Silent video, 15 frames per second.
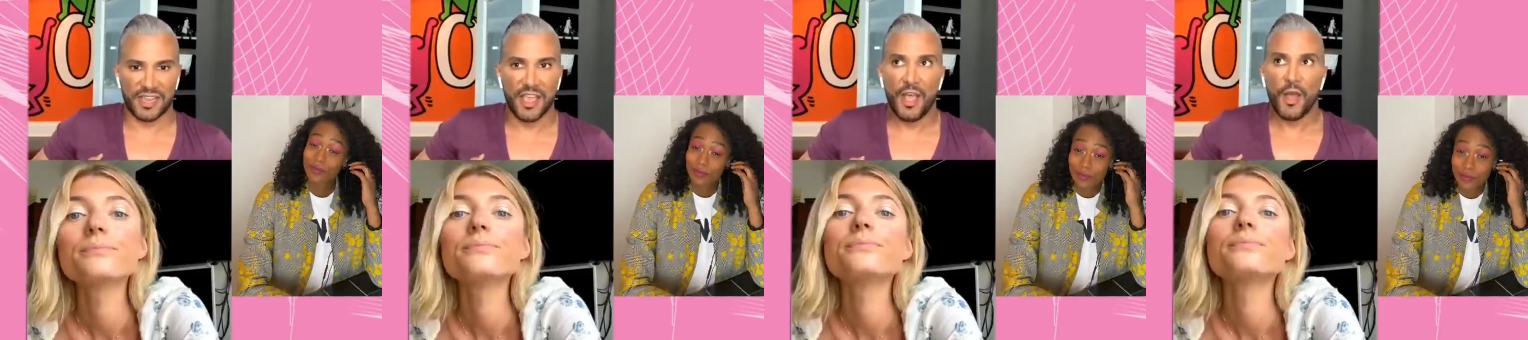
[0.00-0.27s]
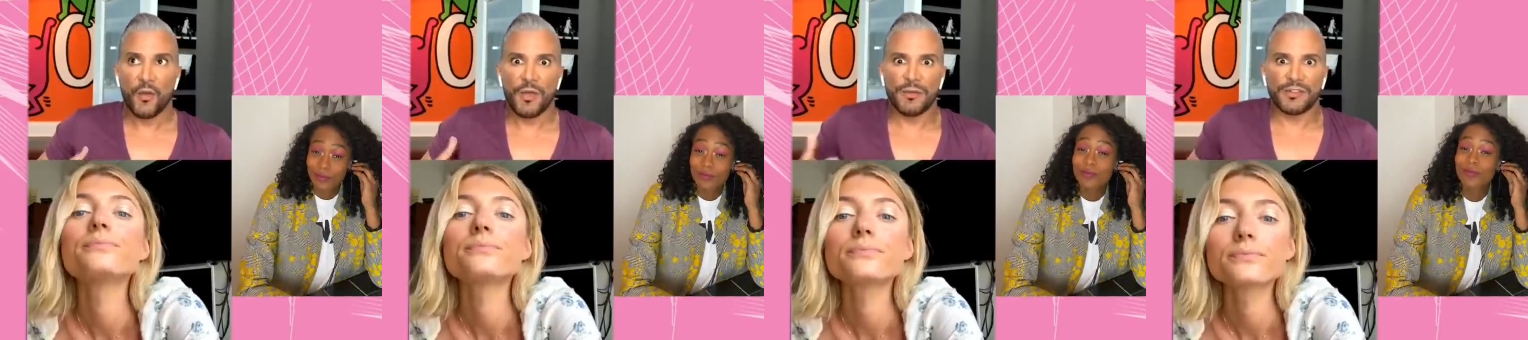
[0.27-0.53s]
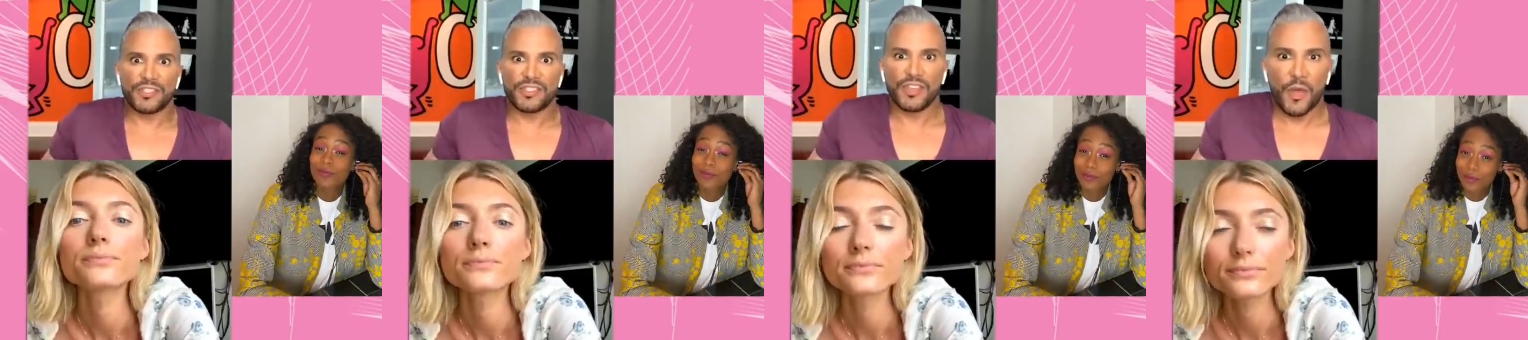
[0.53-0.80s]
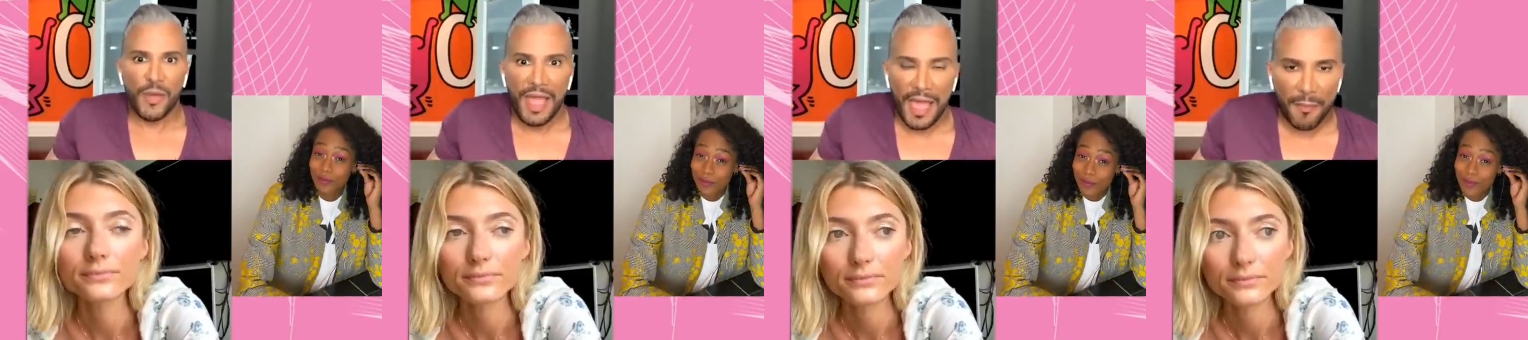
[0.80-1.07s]
Speaker 1: We were so
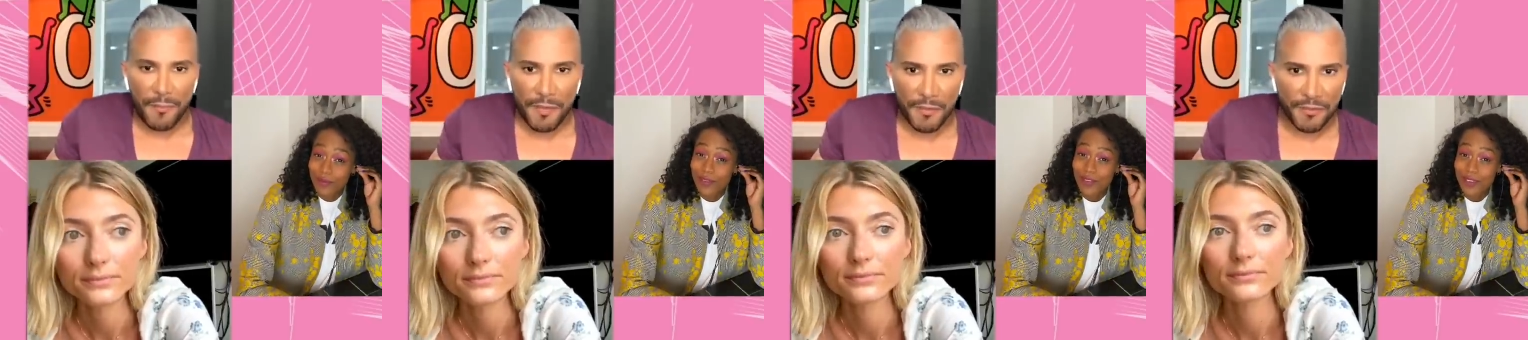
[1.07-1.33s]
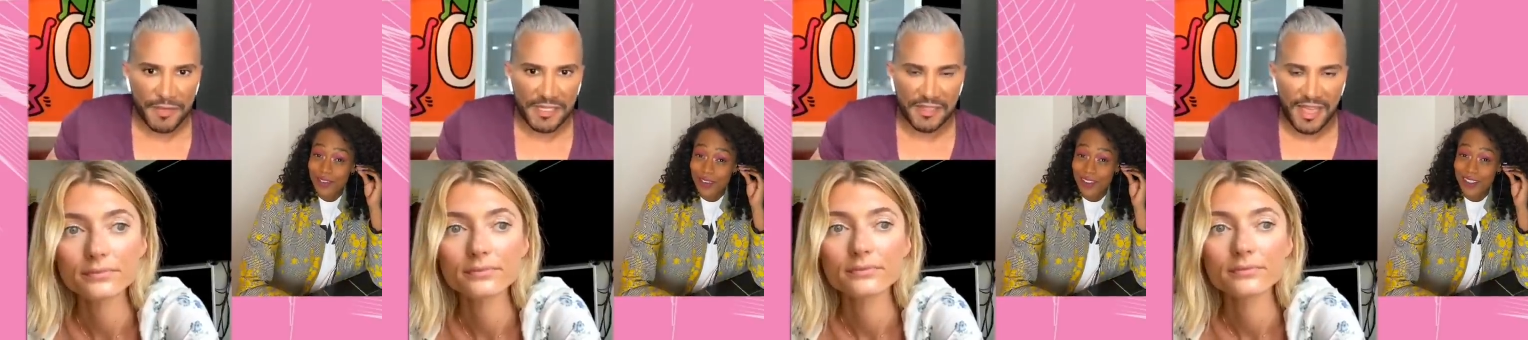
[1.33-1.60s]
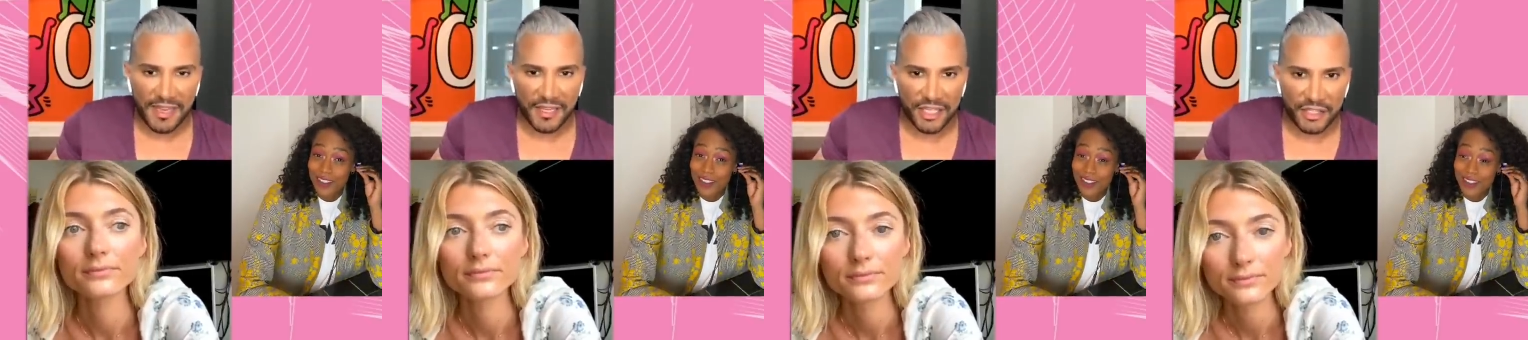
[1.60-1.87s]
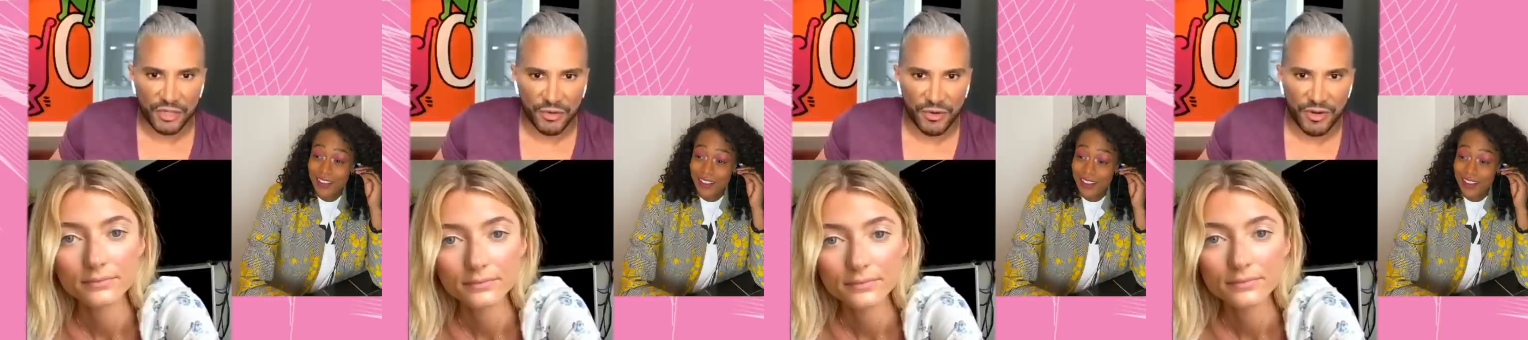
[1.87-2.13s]
happy when we did that
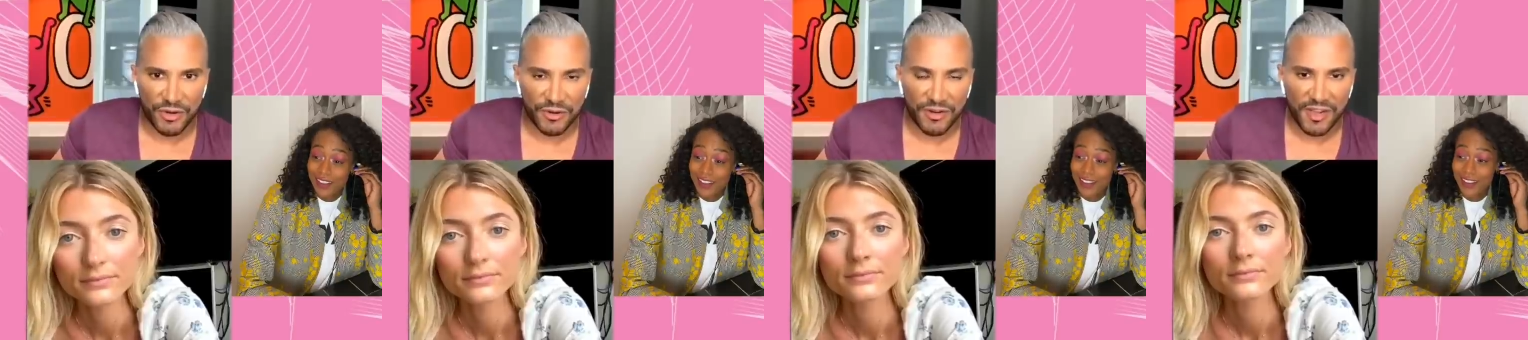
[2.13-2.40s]
couture,